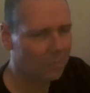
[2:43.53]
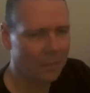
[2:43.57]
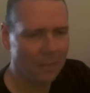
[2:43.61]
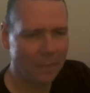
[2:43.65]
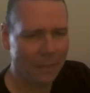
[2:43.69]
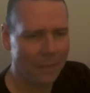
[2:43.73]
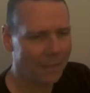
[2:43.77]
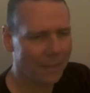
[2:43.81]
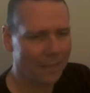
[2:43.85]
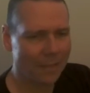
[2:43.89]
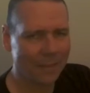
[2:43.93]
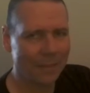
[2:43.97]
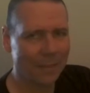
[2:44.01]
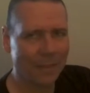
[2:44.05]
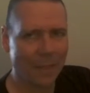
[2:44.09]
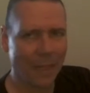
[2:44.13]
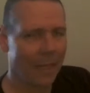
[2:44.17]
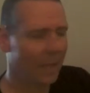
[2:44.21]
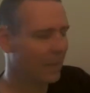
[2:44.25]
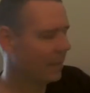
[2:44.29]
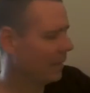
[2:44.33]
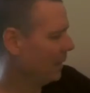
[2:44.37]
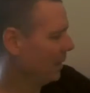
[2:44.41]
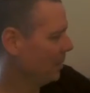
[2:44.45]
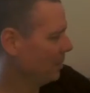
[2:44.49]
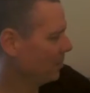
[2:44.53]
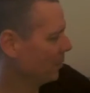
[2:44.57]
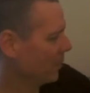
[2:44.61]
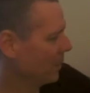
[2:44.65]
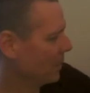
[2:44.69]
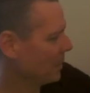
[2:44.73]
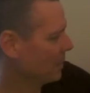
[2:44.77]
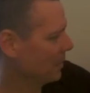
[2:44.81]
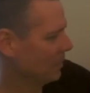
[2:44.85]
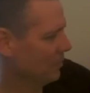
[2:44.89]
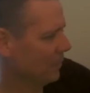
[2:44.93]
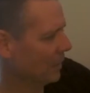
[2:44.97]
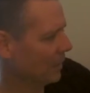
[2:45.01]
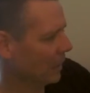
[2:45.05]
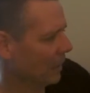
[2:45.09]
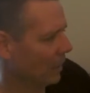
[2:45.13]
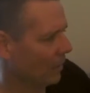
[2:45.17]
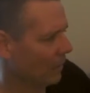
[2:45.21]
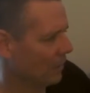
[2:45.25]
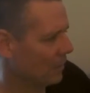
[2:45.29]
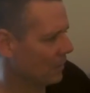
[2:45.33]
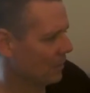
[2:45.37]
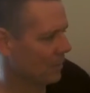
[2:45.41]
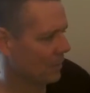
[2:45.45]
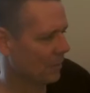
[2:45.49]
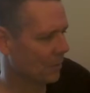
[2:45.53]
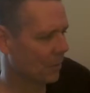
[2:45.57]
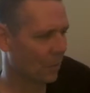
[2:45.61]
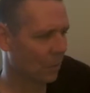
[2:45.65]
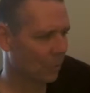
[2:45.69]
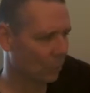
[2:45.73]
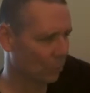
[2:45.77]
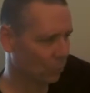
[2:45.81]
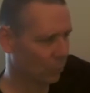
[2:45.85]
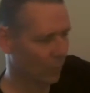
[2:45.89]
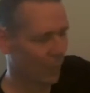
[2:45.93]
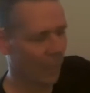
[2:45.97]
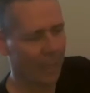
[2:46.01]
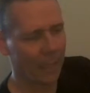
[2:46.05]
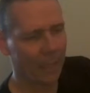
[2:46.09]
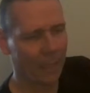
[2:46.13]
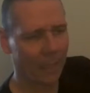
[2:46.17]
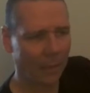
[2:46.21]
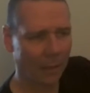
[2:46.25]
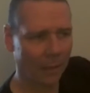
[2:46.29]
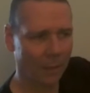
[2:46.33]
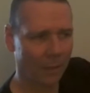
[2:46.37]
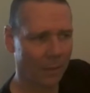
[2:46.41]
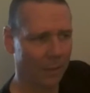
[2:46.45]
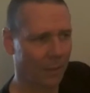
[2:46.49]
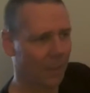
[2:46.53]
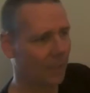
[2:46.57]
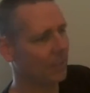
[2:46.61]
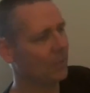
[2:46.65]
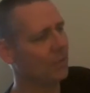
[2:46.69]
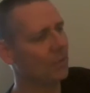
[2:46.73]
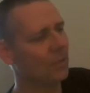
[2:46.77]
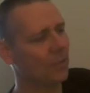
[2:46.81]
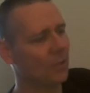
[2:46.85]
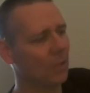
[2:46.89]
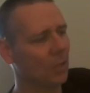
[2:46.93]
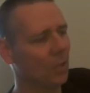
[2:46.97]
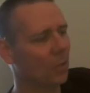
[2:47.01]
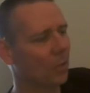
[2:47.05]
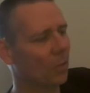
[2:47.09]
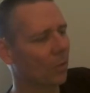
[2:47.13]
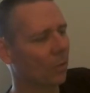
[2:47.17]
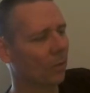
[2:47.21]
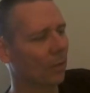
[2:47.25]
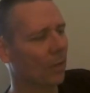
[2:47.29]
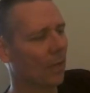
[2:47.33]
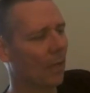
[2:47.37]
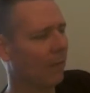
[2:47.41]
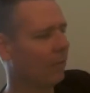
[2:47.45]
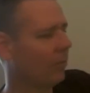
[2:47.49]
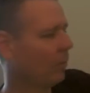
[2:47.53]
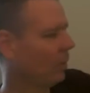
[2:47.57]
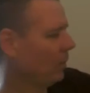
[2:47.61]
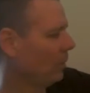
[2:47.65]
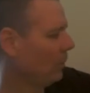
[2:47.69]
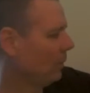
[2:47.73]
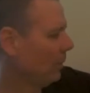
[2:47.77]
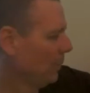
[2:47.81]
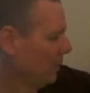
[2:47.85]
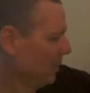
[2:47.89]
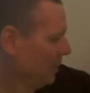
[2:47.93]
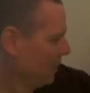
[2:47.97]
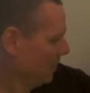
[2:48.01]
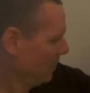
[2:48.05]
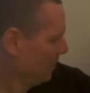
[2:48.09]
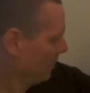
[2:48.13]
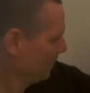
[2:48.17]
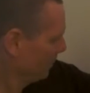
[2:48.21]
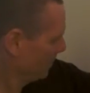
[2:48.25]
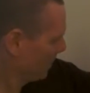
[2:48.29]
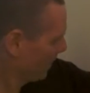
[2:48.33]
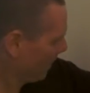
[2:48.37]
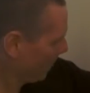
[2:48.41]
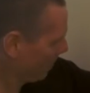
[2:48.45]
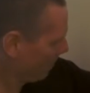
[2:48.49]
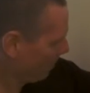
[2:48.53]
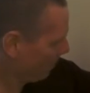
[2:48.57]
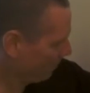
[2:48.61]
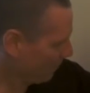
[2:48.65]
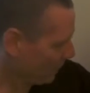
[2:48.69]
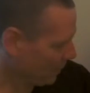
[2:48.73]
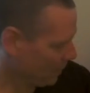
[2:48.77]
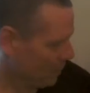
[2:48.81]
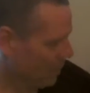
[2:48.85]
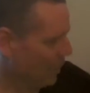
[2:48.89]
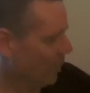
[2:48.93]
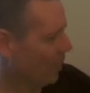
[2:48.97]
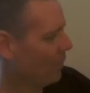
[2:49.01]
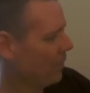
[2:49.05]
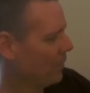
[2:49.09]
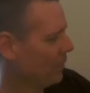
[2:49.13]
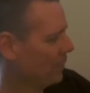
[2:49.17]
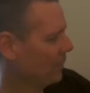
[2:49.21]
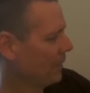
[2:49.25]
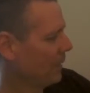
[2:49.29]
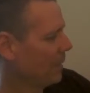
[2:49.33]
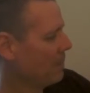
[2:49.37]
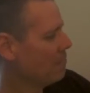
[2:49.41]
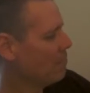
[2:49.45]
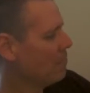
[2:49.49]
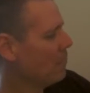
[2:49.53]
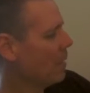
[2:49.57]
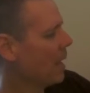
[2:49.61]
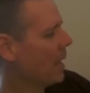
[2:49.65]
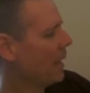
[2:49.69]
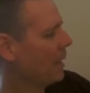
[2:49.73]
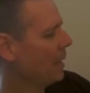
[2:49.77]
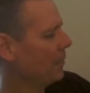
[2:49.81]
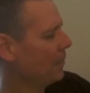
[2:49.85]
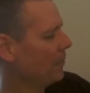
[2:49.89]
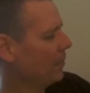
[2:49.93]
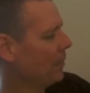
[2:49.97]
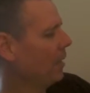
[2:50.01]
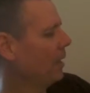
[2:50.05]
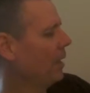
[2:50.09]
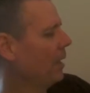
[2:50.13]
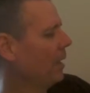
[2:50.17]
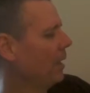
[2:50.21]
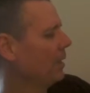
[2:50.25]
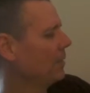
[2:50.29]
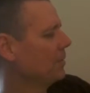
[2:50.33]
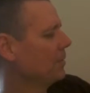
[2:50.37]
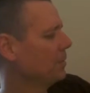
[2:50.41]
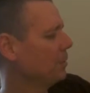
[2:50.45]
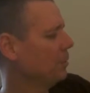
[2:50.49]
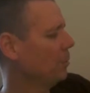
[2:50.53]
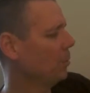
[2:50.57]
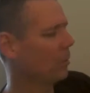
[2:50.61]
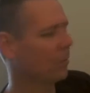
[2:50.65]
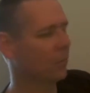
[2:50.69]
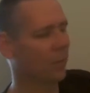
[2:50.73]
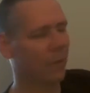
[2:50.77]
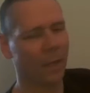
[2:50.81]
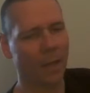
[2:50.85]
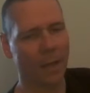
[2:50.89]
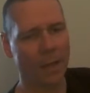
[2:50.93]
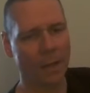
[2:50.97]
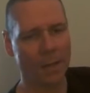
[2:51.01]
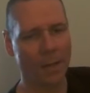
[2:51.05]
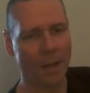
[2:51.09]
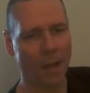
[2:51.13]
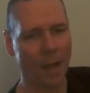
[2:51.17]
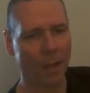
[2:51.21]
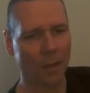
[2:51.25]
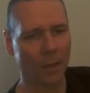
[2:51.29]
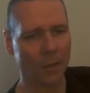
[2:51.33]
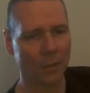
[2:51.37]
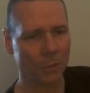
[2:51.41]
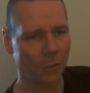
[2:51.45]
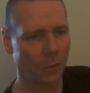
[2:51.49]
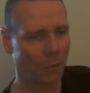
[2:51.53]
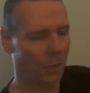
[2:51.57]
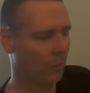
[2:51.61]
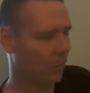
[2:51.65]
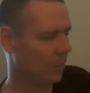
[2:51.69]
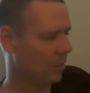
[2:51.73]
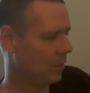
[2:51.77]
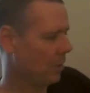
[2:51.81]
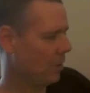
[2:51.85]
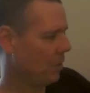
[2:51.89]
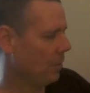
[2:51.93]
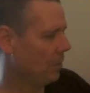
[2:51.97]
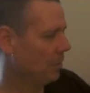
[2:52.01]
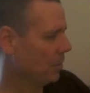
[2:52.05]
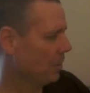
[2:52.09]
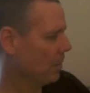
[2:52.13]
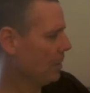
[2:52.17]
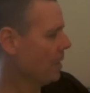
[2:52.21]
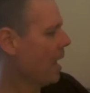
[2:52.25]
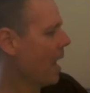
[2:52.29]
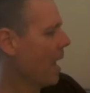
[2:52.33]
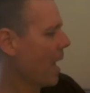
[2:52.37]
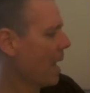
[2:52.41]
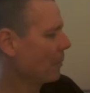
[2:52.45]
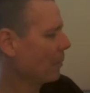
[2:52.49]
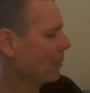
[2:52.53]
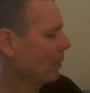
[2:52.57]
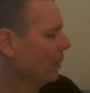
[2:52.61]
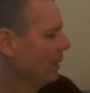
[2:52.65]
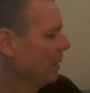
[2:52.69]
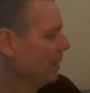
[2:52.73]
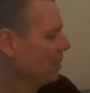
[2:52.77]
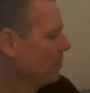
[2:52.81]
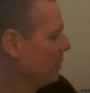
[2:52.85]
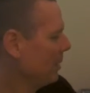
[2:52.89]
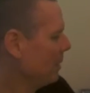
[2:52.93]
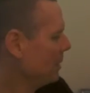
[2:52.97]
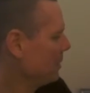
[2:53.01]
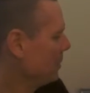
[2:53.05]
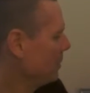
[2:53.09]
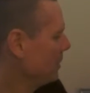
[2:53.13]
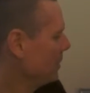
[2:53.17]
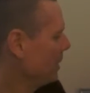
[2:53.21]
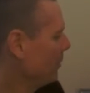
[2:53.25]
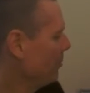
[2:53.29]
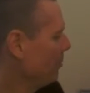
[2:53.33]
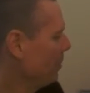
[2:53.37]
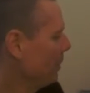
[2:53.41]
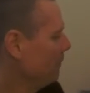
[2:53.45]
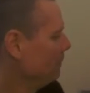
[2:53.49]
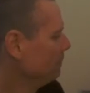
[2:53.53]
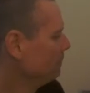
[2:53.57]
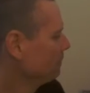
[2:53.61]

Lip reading: This is not impressive at all. This is regular consumer level. This thing might have cost $200 or $300 when it was new, so not really expensive stuff.